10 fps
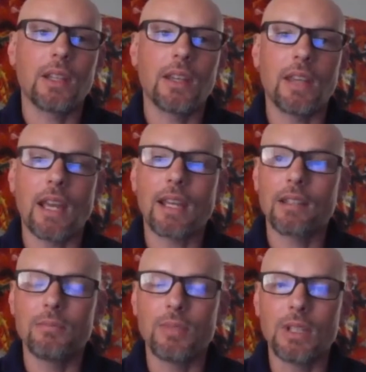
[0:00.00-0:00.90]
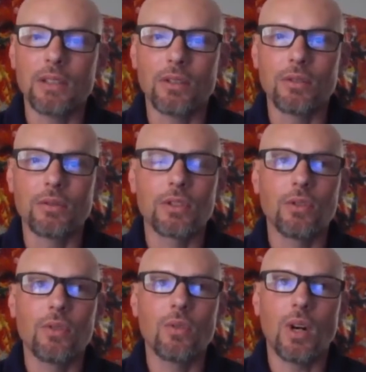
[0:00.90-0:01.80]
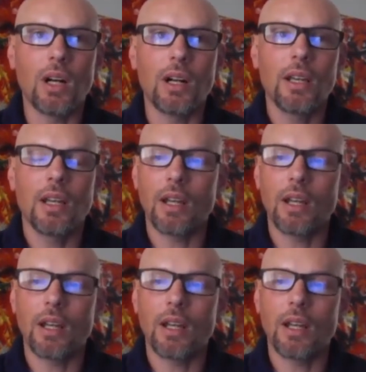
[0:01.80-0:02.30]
it, that can be due to uh,